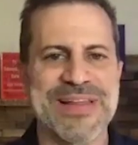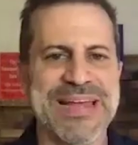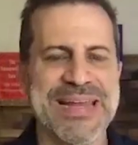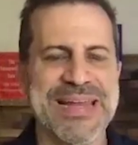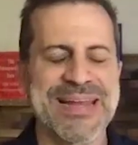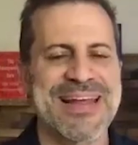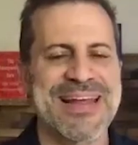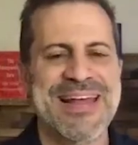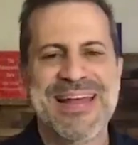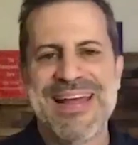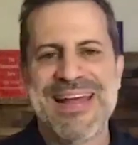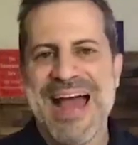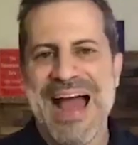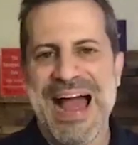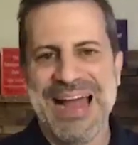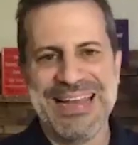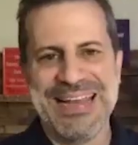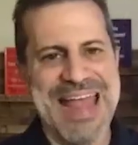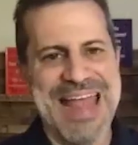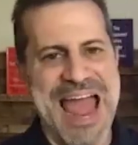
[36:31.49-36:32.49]
And
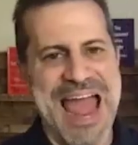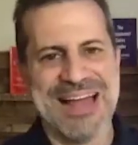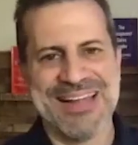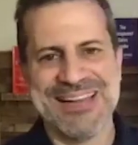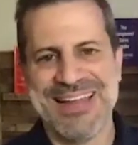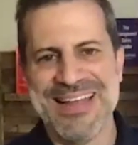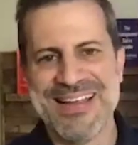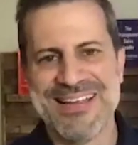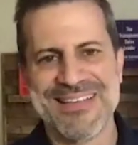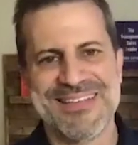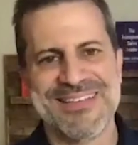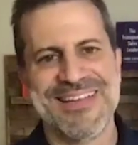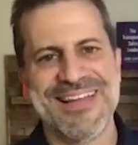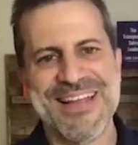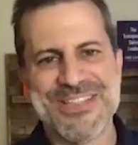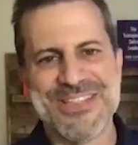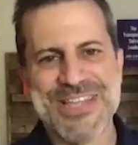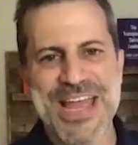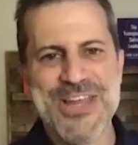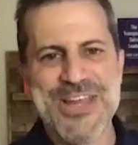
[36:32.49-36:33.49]
yeah, like
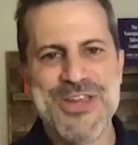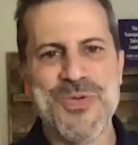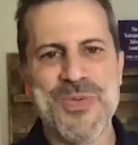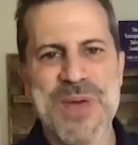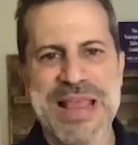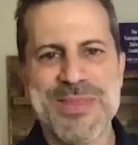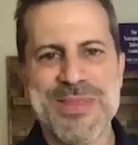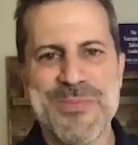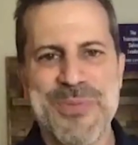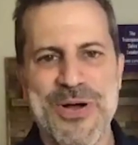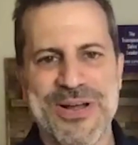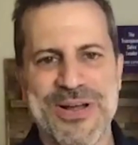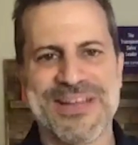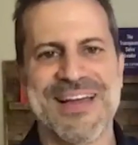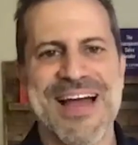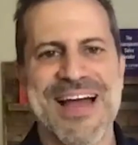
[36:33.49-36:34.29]
it's like you read the book.